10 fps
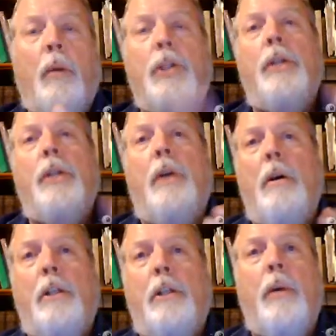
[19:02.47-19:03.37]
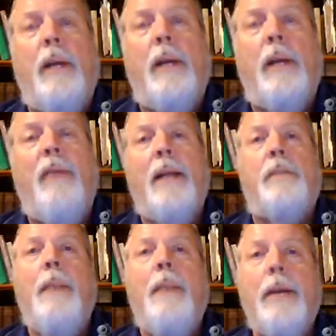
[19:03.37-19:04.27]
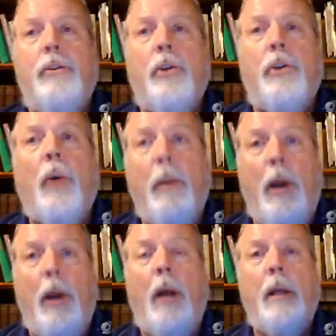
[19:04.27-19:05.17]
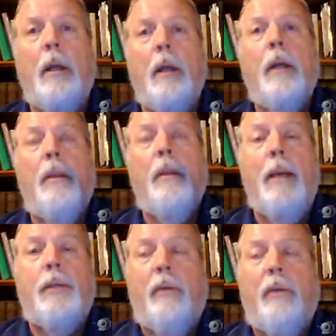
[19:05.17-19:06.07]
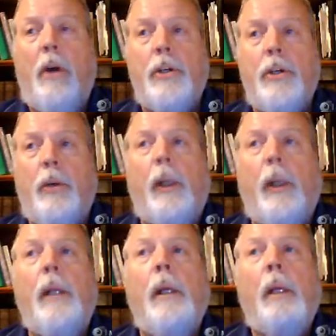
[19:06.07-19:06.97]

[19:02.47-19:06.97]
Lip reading: which is also an advanced master's degree beyond the Master of Arts degree,